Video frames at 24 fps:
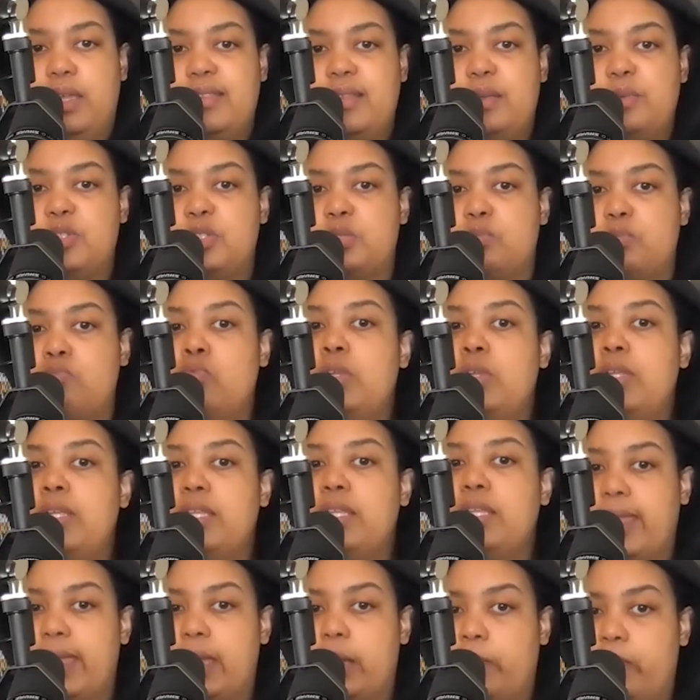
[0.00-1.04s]
It was
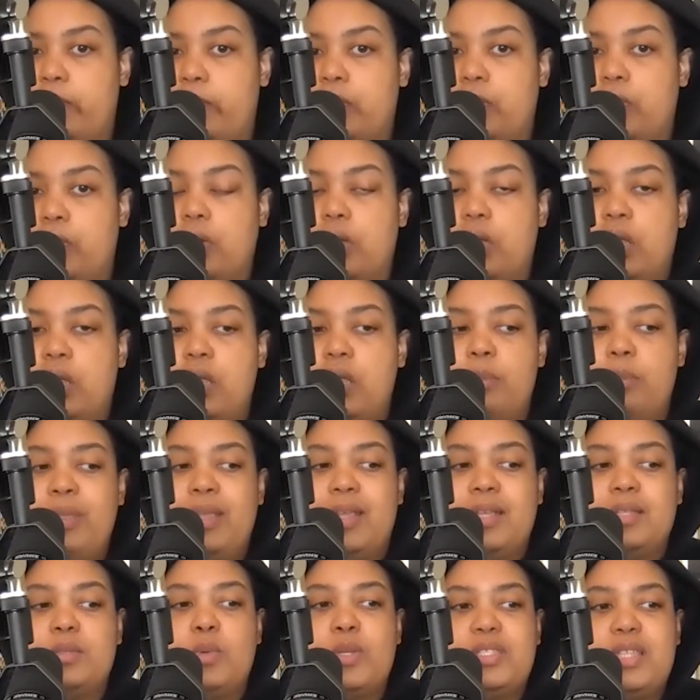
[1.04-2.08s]
really helpful,
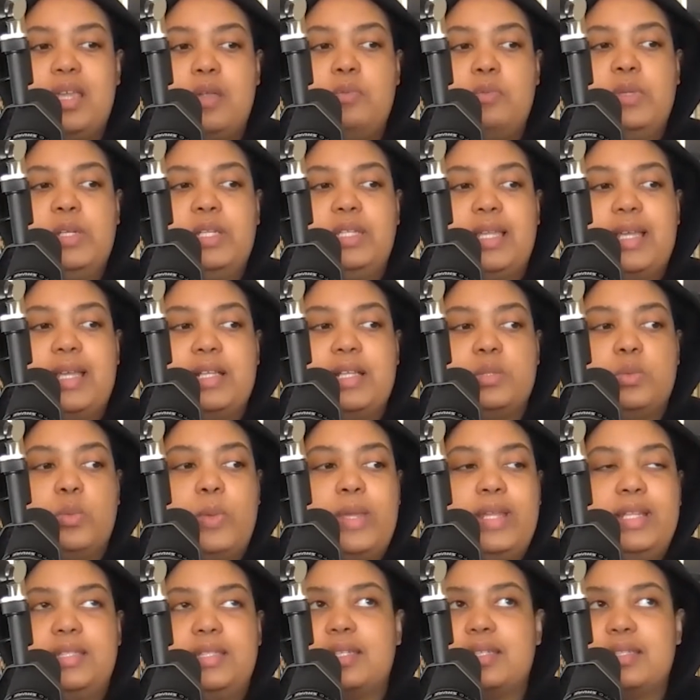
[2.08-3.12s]
because once I realized,
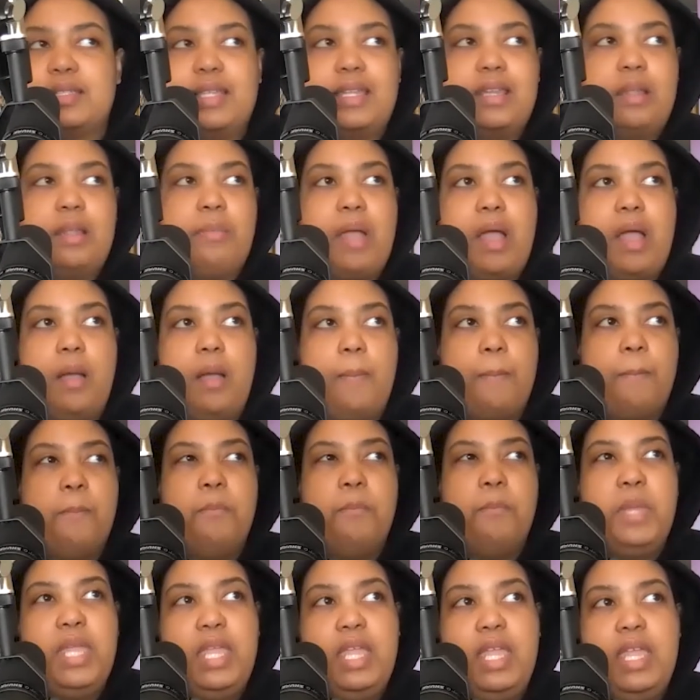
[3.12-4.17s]
wait a second, it's not about
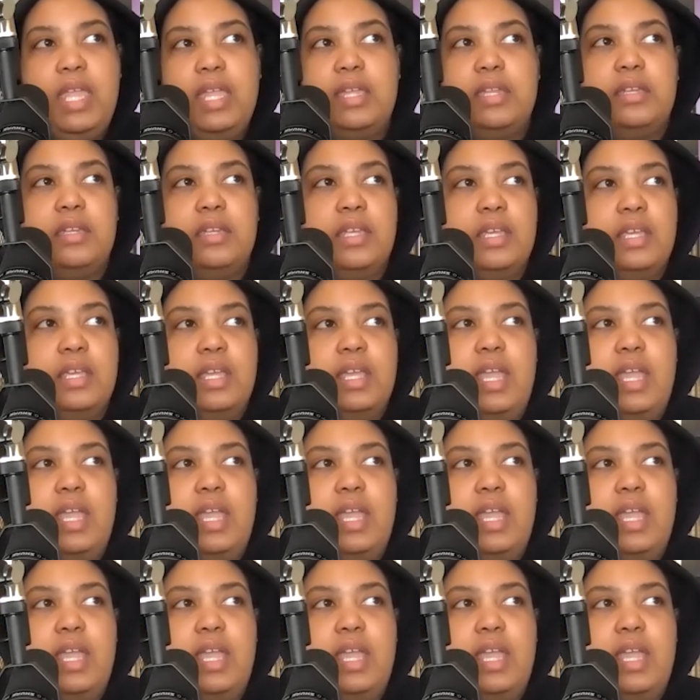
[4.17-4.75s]
me and